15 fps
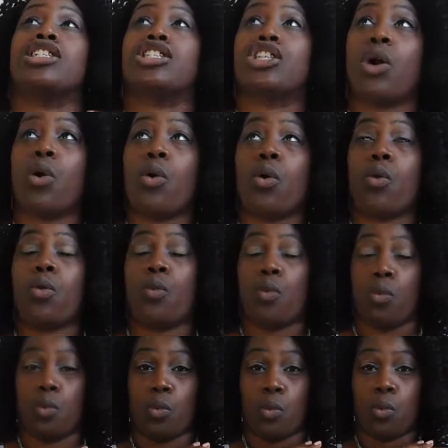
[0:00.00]
So
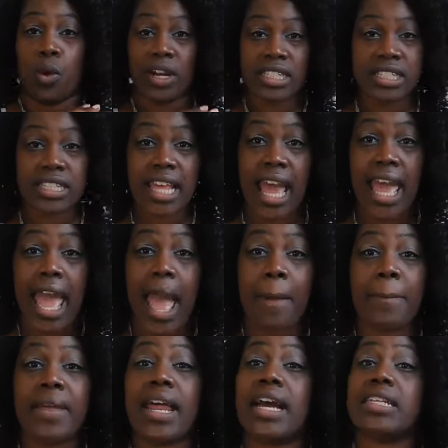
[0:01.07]
once that
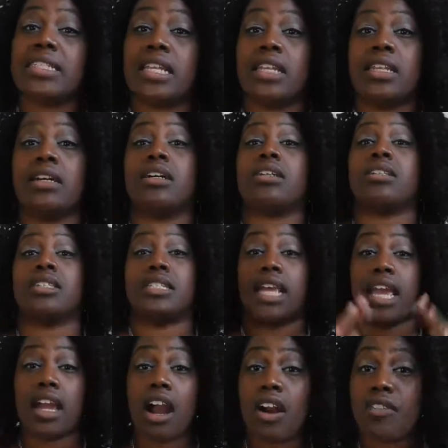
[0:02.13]
happened, I said, look,
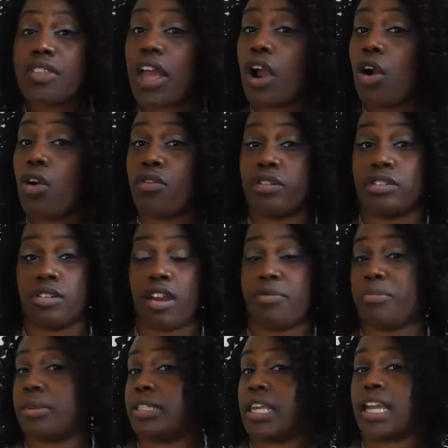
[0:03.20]
take off that overdraft
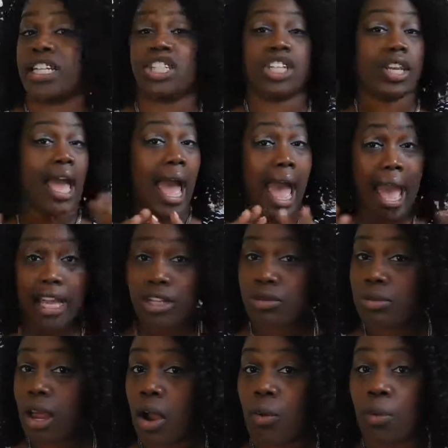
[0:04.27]
protection. I do
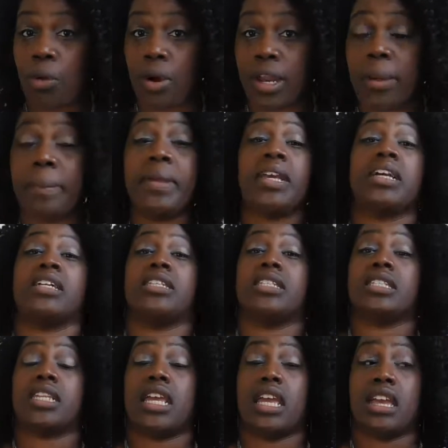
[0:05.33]
not want it, because
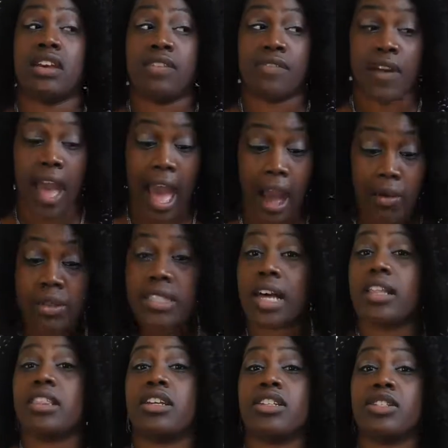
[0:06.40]
if I was
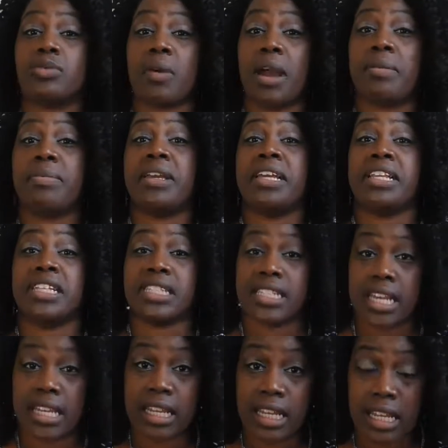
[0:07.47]
out there swiping and it
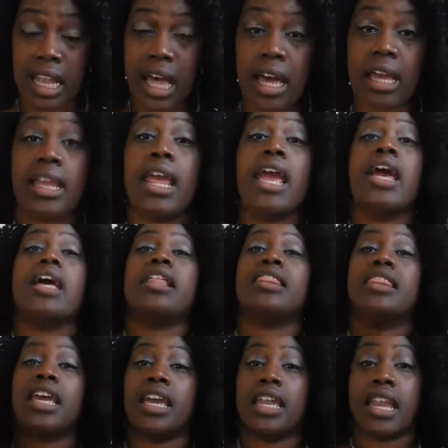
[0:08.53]
said decline,
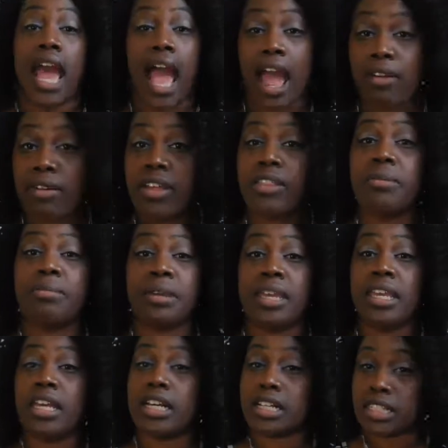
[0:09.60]
then I'd rather
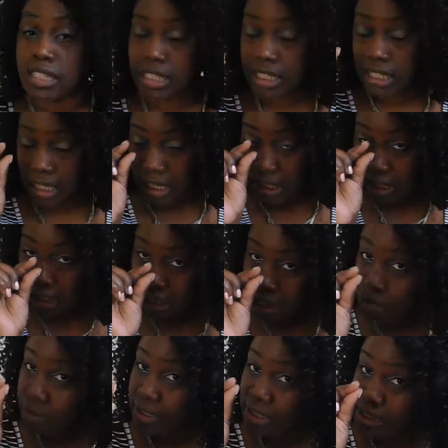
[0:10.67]
be a
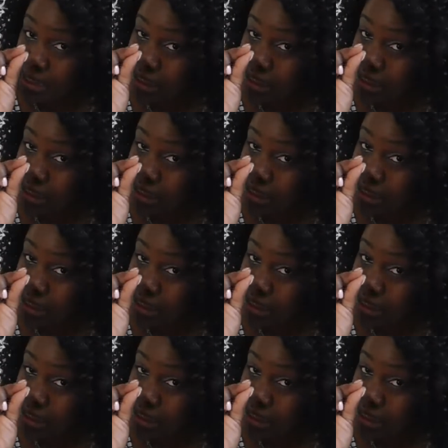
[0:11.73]
little